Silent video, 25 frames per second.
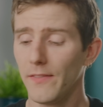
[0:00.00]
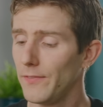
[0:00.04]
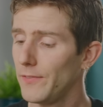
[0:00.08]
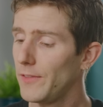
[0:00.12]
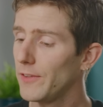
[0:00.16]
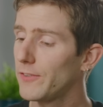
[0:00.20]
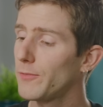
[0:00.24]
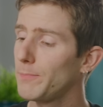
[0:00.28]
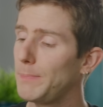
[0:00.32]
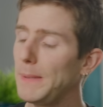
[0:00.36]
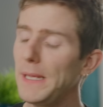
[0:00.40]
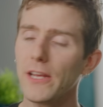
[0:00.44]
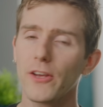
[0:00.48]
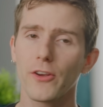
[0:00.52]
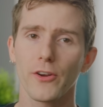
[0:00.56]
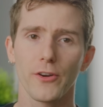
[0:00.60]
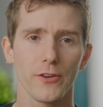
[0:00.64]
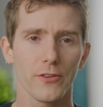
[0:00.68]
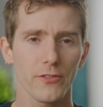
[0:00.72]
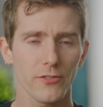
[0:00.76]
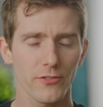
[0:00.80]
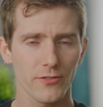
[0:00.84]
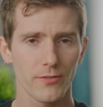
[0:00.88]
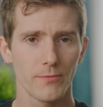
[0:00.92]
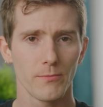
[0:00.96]
The
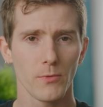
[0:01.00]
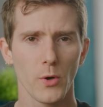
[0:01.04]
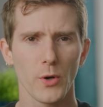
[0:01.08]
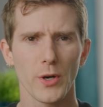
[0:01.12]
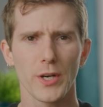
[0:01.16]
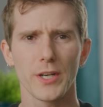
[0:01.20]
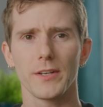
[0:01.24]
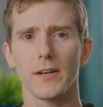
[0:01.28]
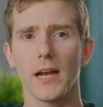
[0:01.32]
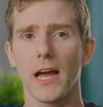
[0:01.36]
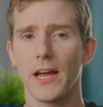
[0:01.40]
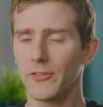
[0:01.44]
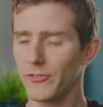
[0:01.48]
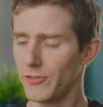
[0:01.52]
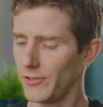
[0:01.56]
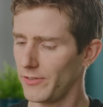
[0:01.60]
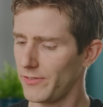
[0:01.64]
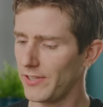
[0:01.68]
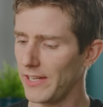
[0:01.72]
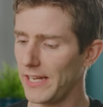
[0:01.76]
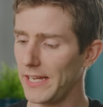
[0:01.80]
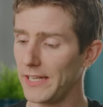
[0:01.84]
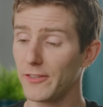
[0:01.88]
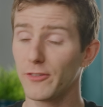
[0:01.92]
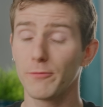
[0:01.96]
speakers, or I should
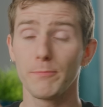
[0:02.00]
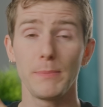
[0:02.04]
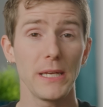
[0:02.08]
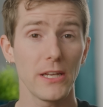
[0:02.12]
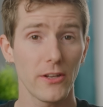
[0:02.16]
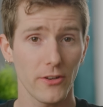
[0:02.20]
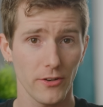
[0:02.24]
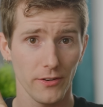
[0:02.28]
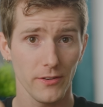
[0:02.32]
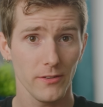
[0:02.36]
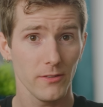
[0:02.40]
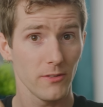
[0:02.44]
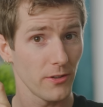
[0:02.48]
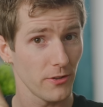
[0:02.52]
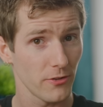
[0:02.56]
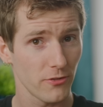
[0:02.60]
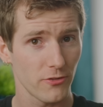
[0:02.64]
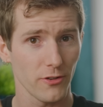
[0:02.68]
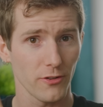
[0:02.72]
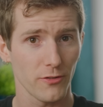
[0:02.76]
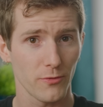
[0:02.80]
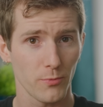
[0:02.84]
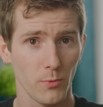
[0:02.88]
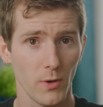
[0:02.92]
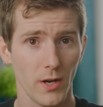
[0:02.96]
say speaker, there's
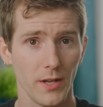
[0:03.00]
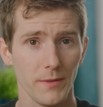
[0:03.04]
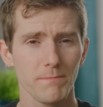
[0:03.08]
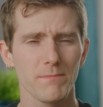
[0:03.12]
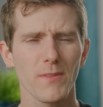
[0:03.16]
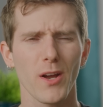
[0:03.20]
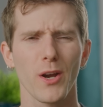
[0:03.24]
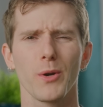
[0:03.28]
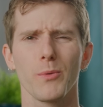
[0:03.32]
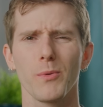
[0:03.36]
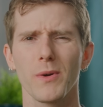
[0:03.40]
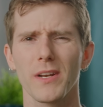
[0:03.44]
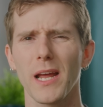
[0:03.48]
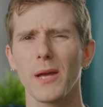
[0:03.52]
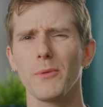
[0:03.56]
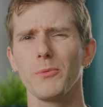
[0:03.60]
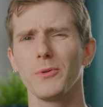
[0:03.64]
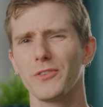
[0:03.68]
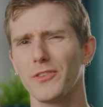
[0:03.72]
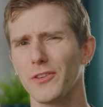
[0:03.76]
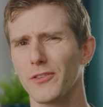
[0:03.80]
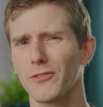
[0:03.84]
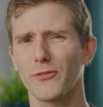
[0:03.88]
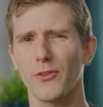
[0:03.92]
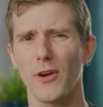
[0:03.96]
just one, are what I
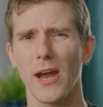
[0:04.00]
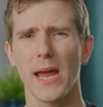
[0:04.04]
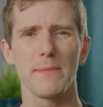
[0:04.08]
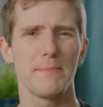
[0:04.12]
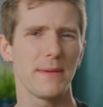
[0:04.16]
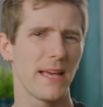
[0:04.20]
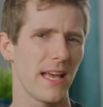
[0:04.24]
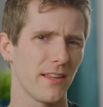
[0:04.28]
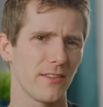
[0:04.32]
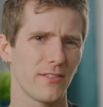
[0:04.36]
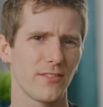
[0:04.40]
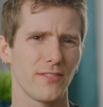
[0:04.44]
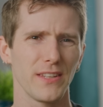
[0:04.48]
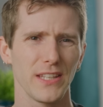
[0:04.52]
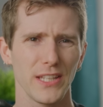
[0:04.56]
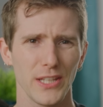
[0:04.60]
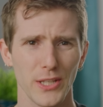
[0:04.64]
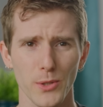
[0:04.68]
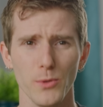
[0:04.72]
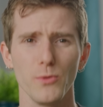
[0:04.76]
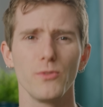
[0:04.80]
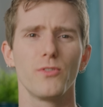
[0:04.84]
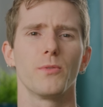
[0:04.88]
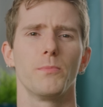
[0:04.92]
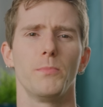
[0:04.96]
would describe as
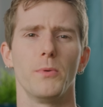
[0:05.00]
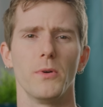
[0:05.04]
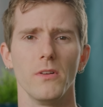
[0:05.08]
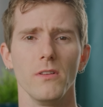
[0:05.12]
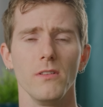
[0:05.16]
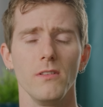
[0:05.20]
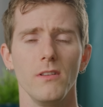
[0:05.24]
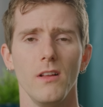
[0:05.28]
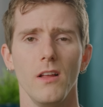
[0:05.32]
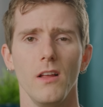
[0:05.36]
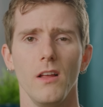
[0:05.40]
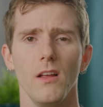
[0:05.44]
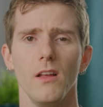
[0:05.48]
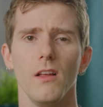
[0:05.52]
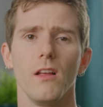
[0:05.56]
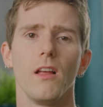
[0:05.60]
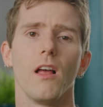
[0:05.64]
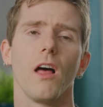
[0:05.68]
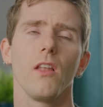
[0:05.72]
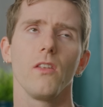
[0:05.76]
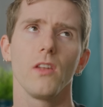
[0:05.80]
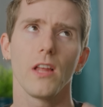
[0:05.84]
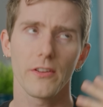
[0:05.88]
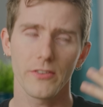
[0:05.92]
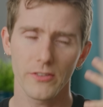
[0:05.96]
usable,
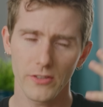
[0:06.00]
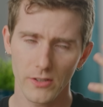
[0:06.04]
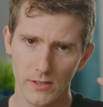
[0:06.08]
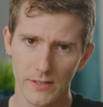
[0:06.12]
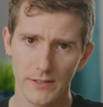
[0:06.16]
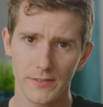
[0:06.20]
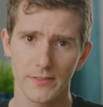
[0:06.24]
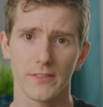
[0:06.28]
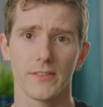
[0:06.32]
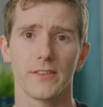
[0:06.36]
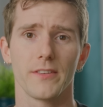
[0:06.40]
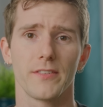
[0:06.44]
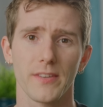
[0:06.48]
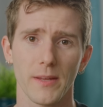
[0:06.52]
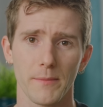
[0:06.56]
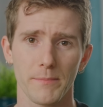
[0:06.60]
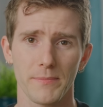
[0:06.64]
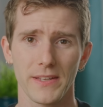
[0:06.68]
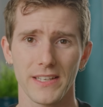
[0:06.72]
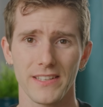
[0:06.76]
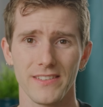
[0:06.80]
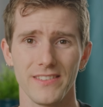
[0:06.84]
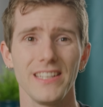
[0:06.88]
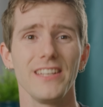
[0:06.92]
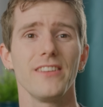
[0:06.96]
unless you listen to
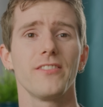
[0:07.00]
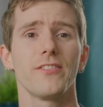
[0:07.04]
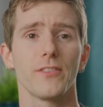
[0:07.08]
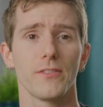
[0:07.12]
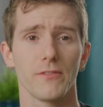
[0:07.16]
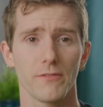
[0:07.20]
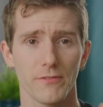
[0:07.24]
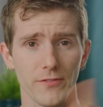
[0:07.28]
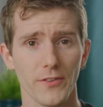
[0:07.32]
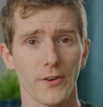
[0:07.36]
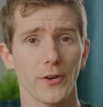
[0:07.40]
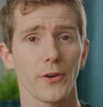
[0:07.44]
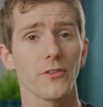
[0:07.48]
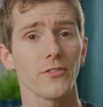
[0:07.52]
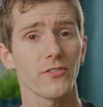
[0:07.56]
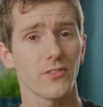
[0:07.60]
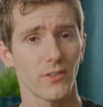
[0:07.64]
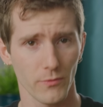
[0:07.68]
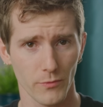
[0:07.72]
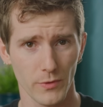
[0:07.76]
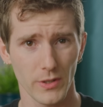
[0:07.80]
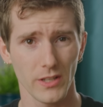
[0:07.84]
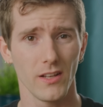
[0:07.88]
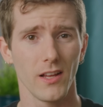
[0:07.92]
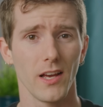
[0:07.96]
something decent first
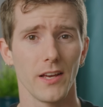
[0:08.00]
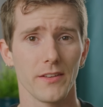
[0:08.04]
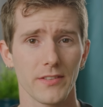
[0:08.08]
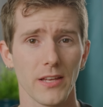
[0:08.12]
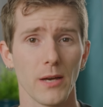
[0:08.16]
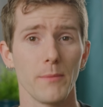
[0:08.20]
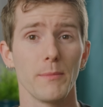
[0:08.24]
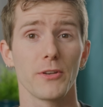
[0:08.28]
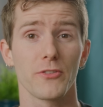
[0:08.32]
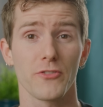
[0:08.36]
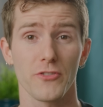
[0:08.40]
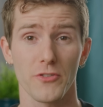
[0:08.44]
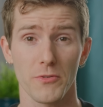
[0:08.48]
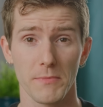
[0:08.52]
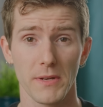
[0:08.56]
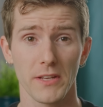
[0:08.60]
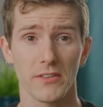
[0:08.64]
and realize how much you're